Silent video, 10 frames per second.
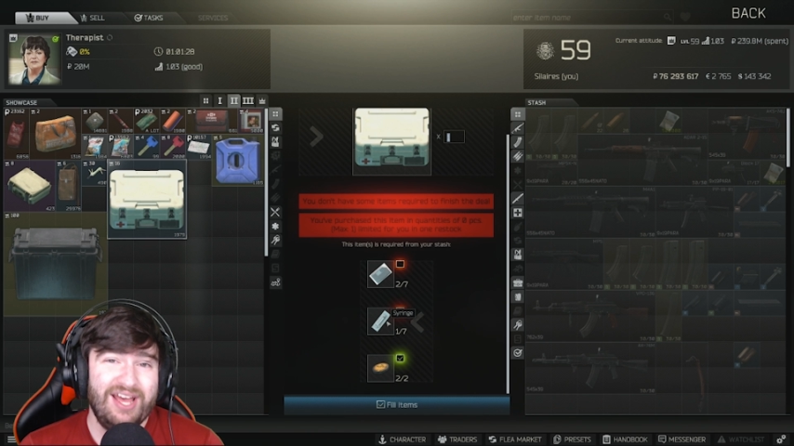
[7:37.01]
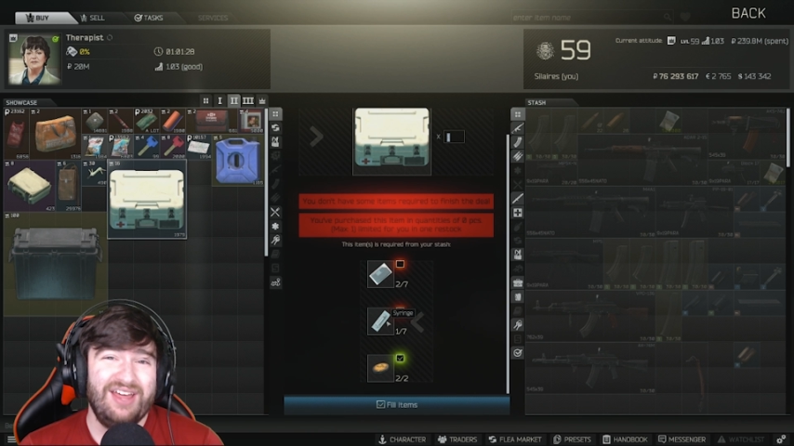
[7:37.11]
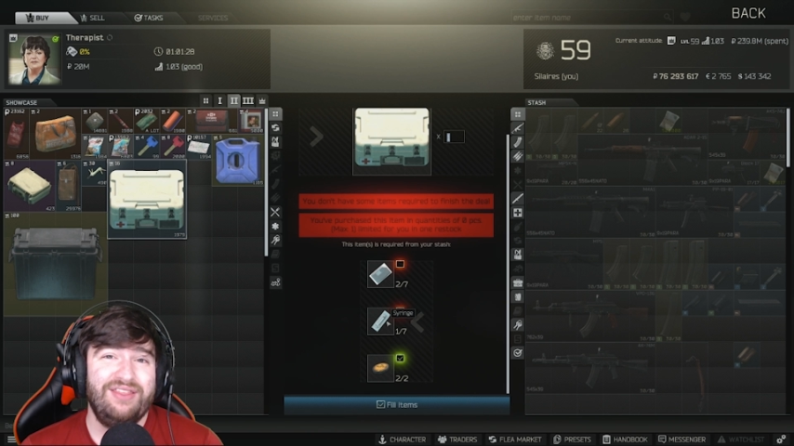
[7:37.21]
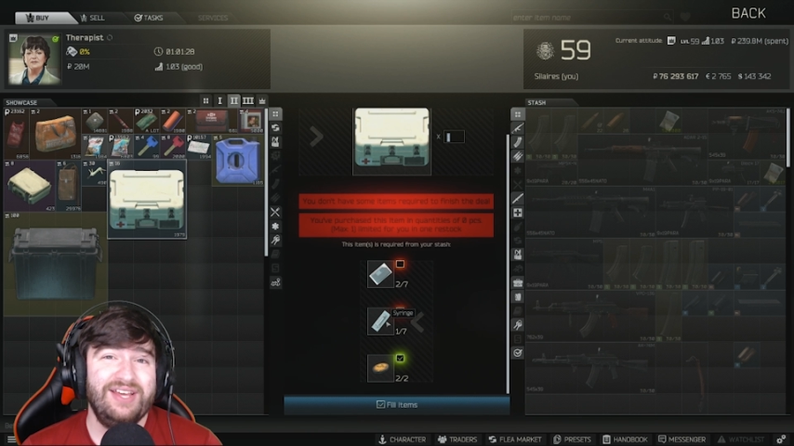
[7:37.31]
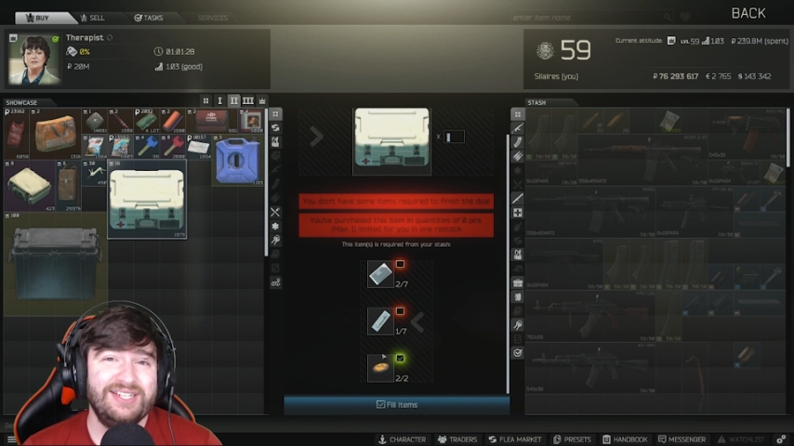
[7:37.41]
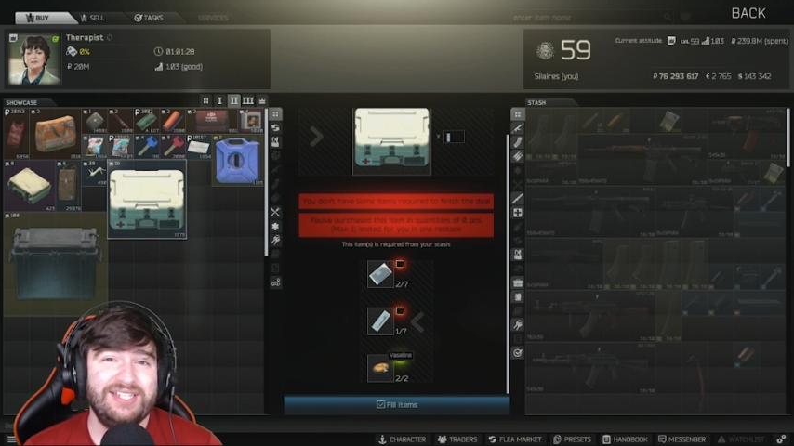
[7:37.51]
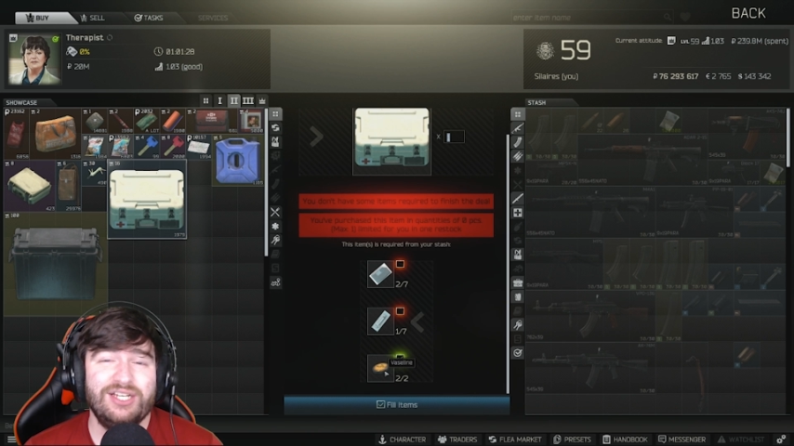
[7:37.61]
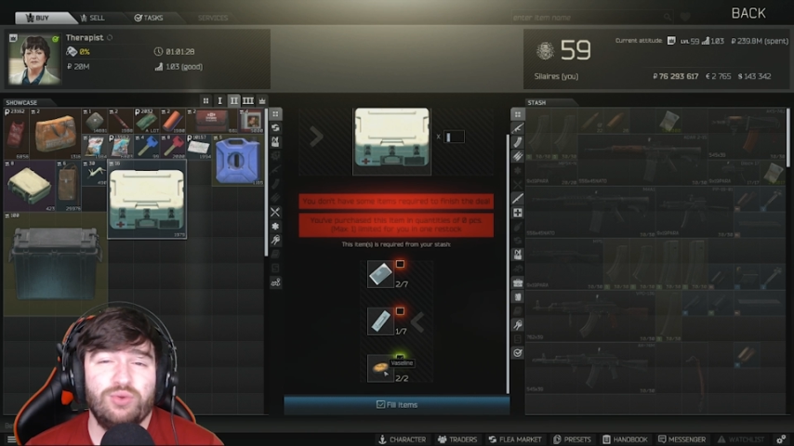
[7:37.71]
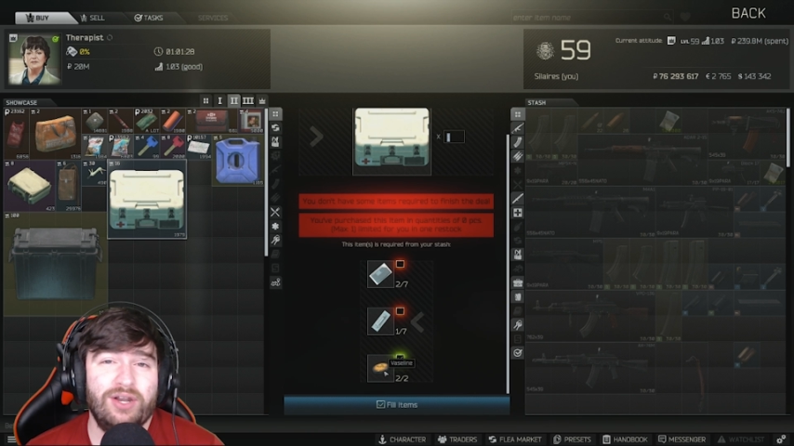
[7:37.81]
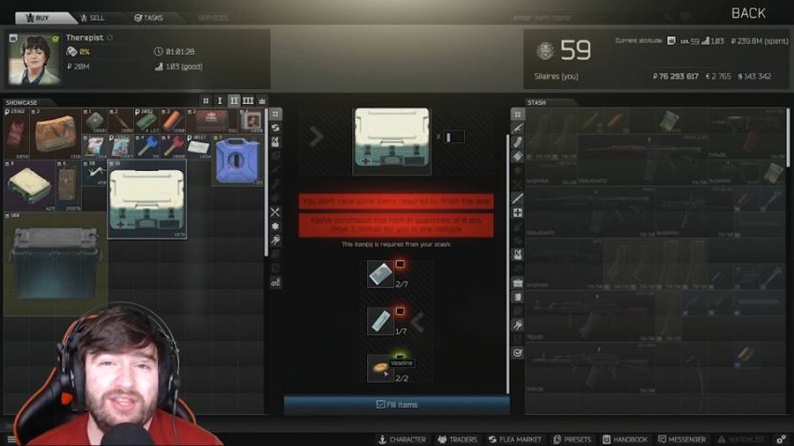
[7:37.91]
This
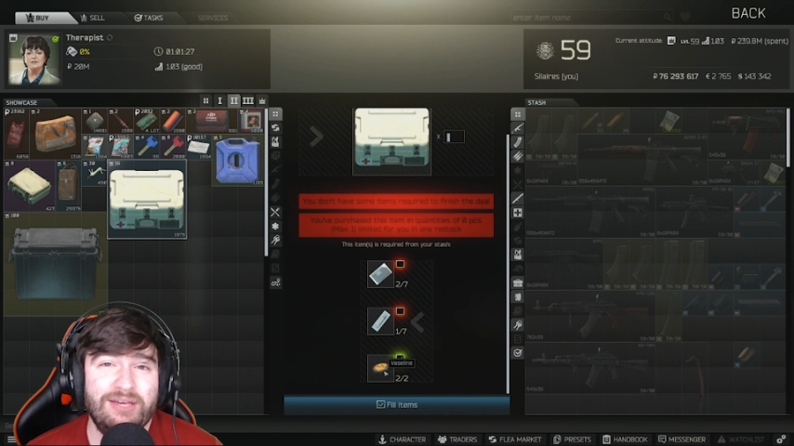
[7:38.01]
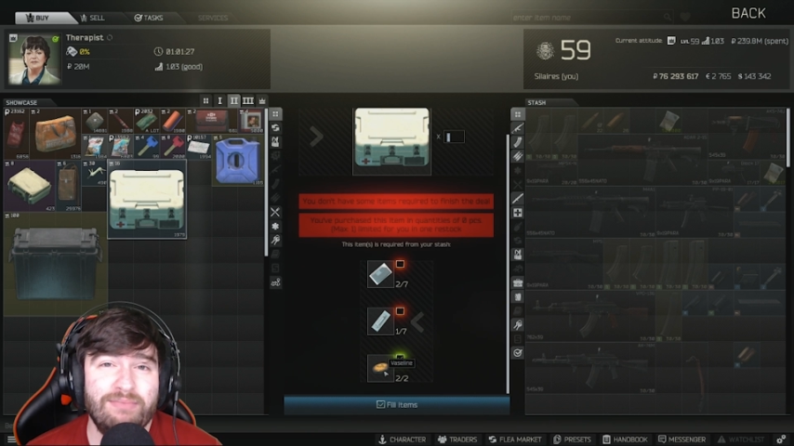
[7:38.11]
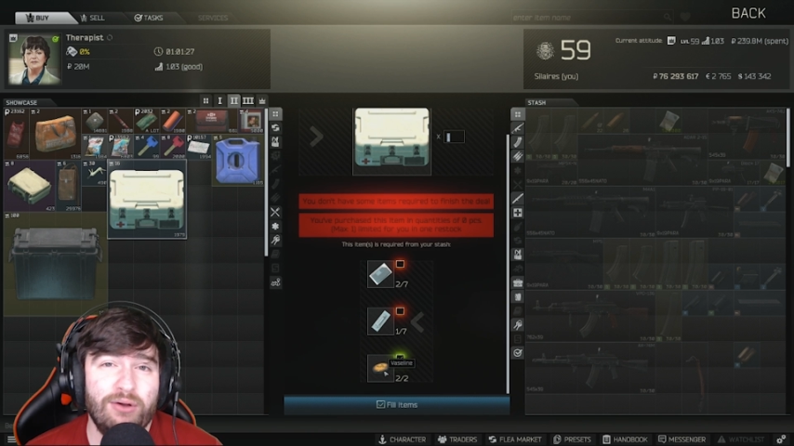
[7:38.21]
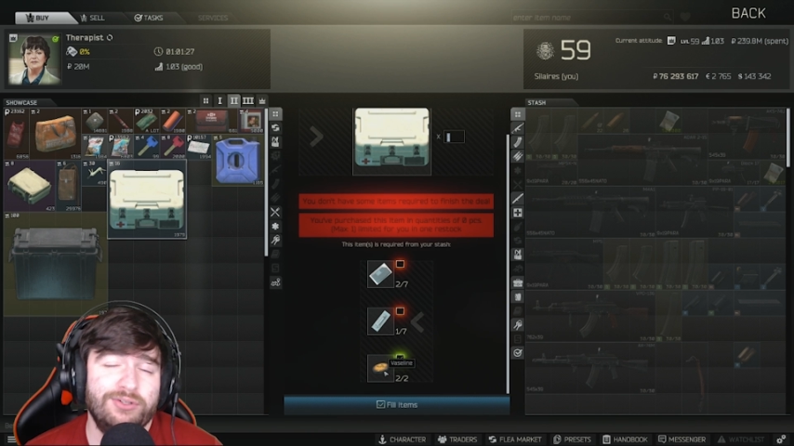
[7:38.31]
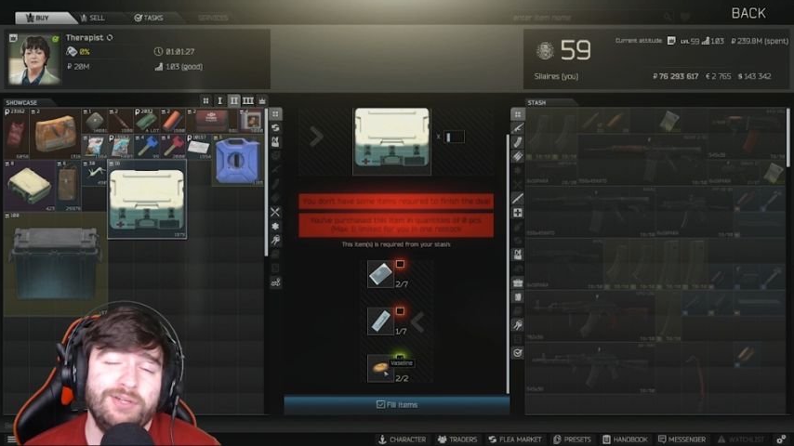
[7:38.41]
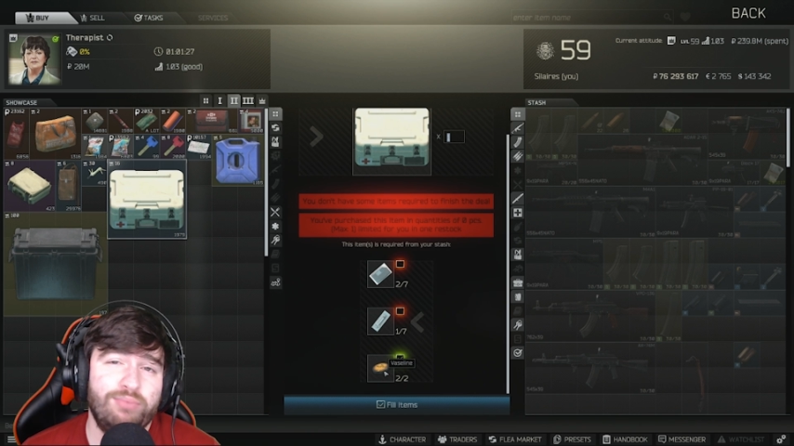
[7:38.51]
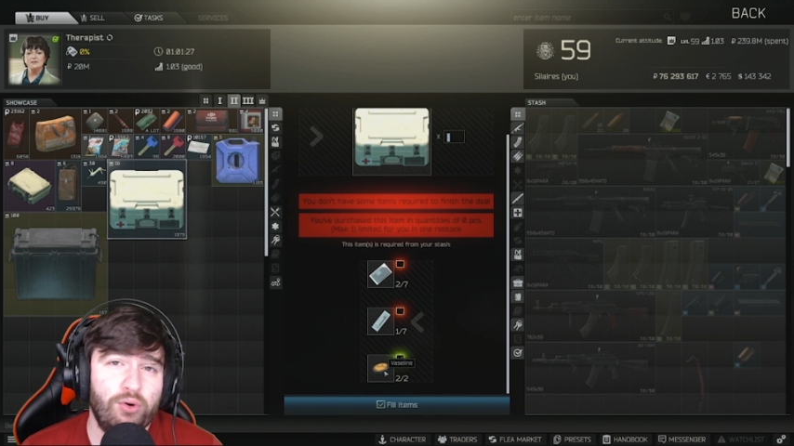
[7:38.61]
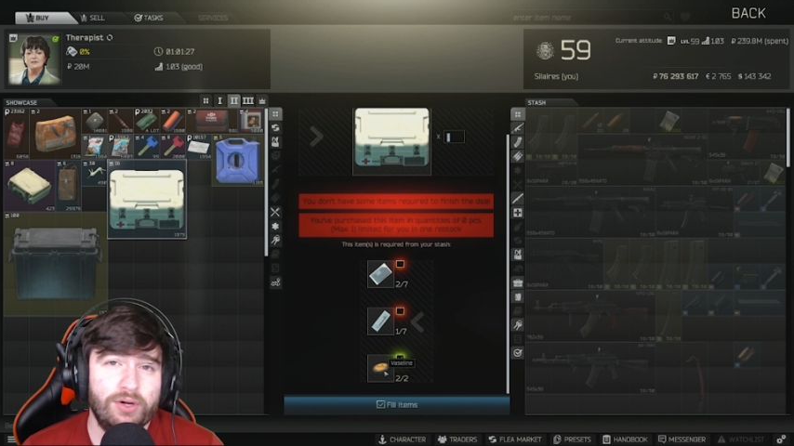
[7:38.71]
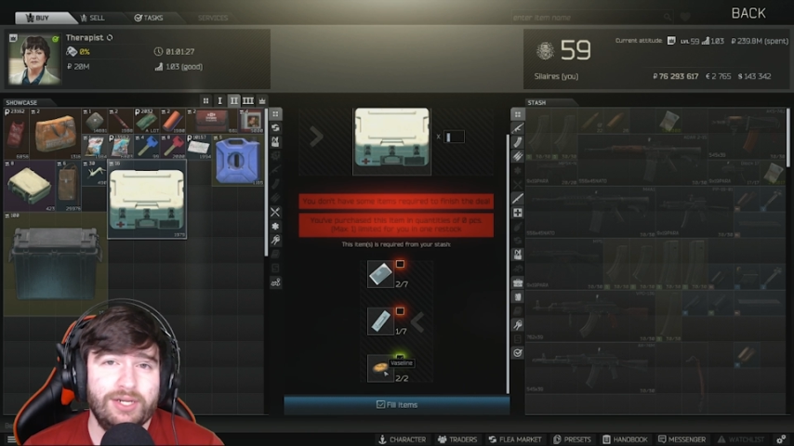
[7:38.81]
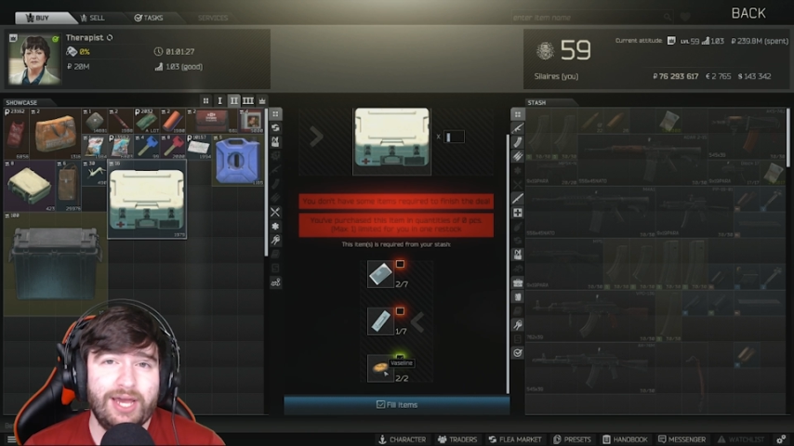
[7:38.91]
is one of the most
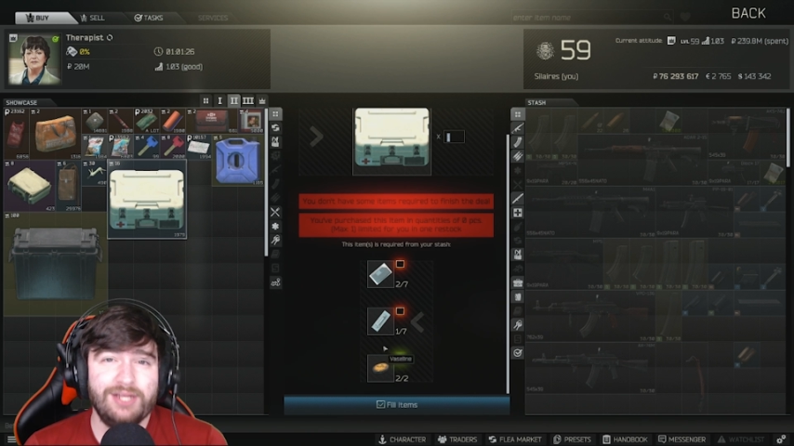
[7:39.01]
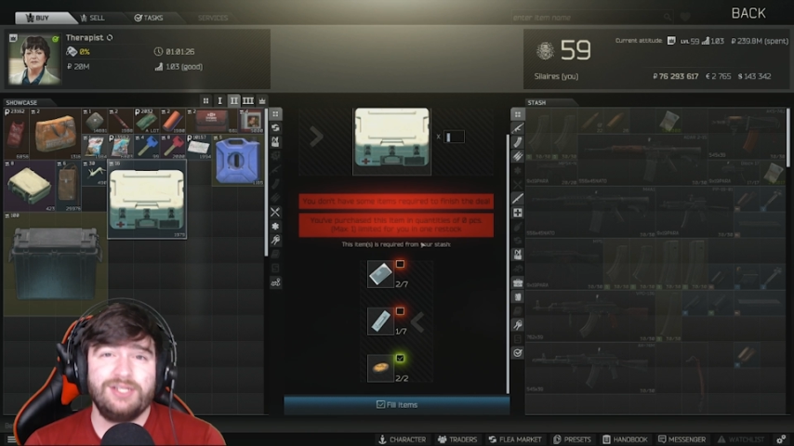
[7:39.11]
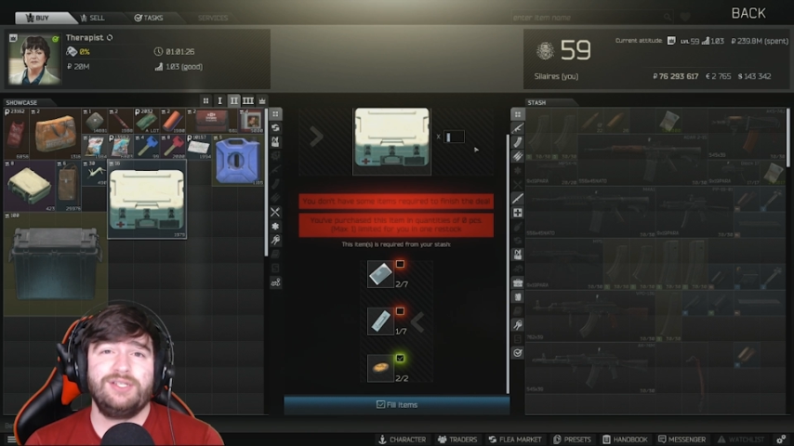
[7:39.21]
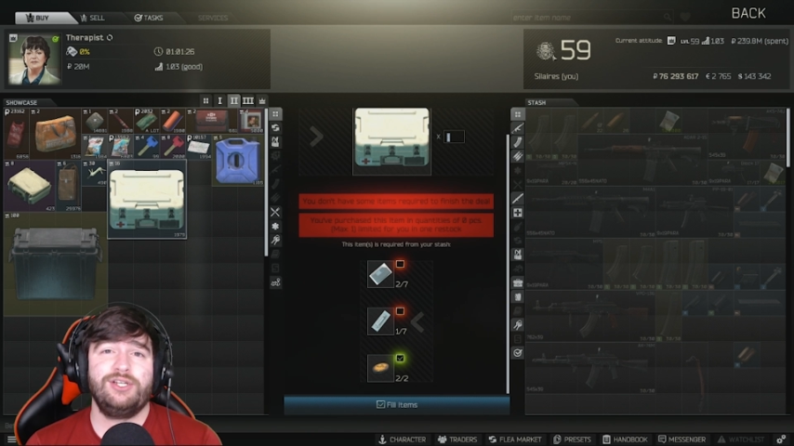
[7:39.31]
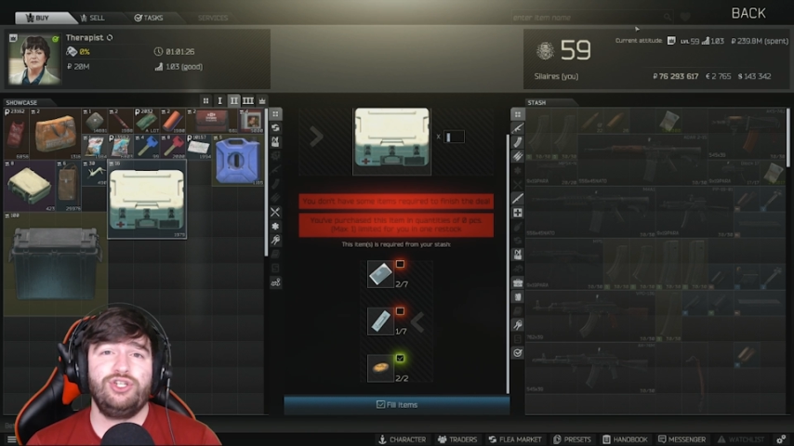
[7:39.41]
important cases that you